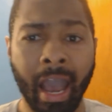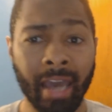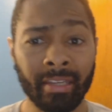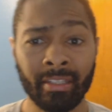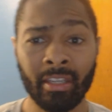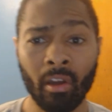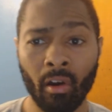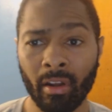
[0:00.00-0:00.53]

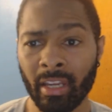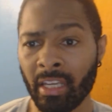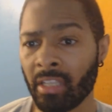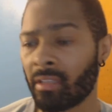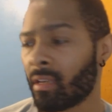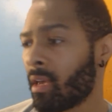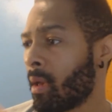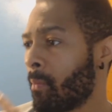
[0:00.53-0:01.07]
I see all
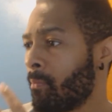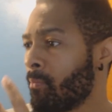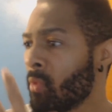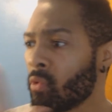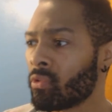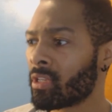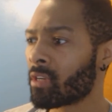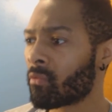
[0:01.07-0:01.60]
these
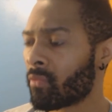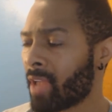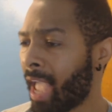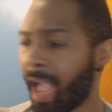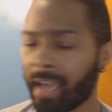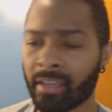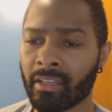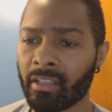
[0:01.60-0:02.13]
music
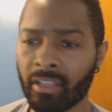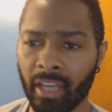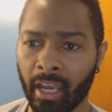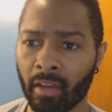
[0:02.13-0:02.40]
reaction